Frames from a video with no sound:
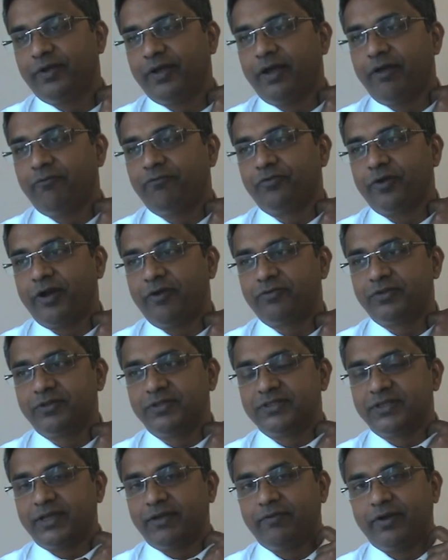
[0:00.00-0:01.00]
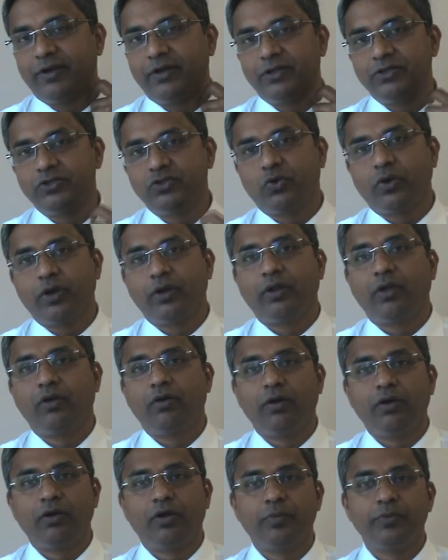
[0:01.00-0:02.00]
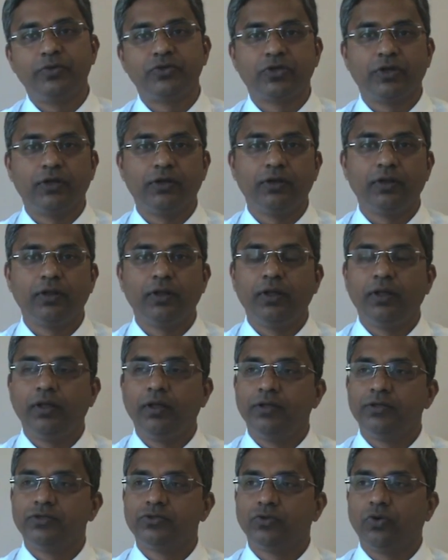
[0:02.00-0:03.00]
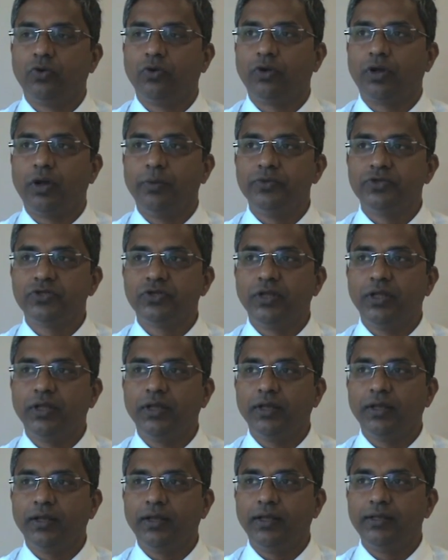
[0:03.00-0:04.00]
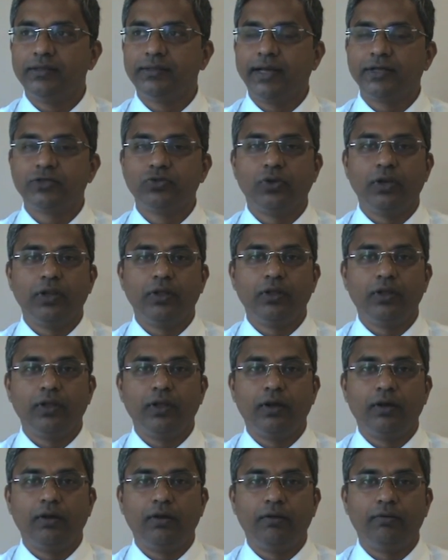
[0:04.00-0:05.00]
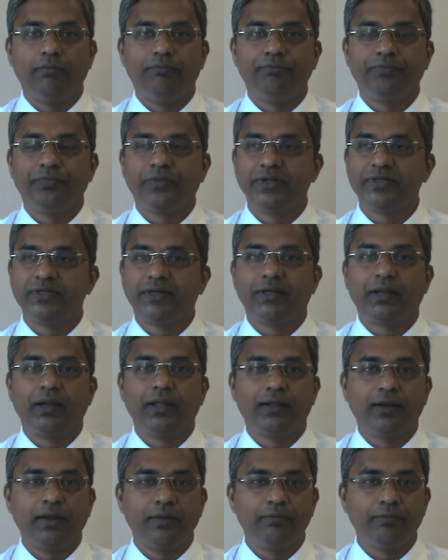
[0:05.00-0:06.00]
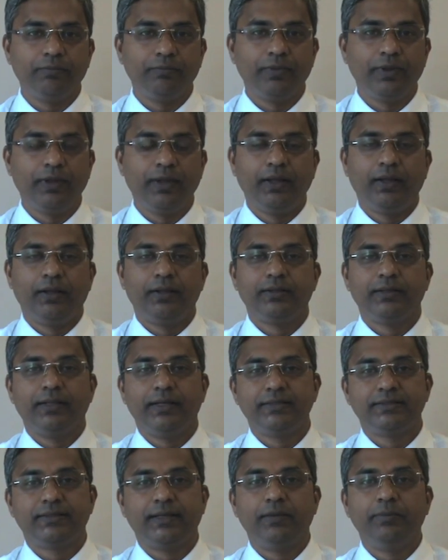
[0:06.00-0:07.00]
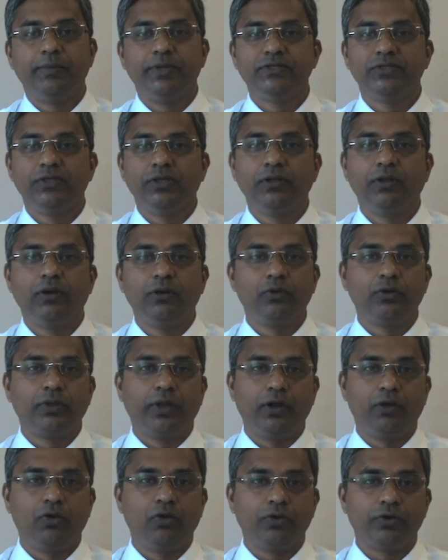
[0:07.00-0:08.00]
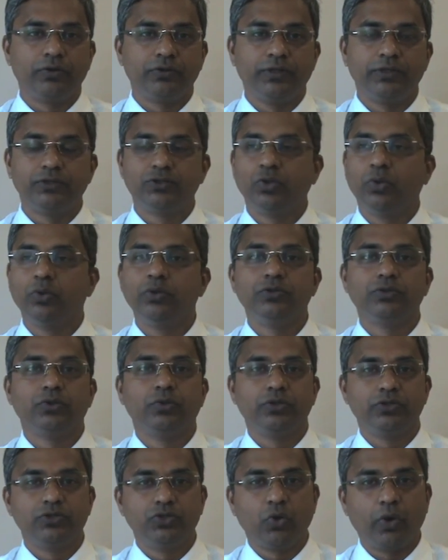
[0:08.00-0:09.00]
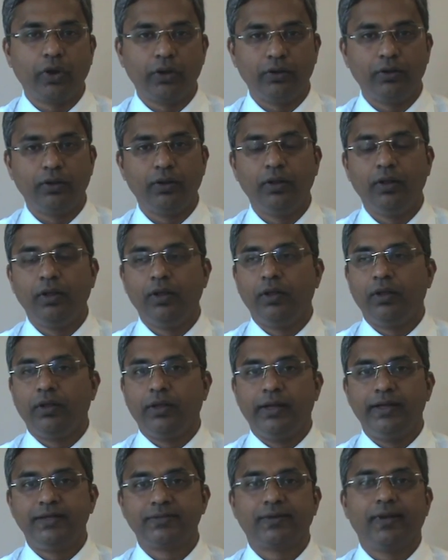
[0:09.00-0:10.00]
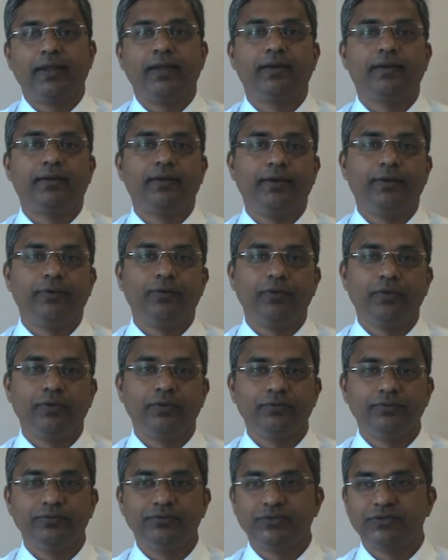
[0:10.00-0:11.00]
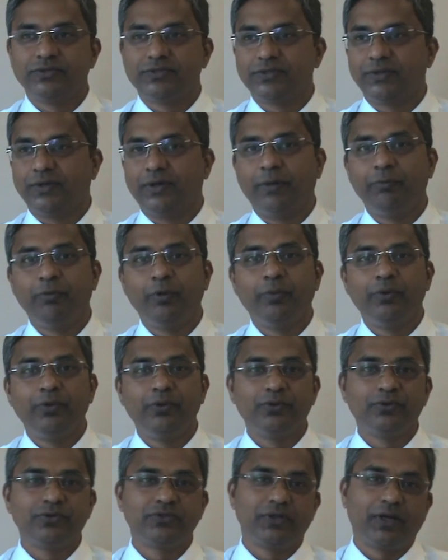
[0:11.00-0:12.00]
after this, I went and joined. I got commissioned. So commissioning is actually it's a telegram that's sent by signal to the headquarters that so and so has joined. It's like this Abhimanyu's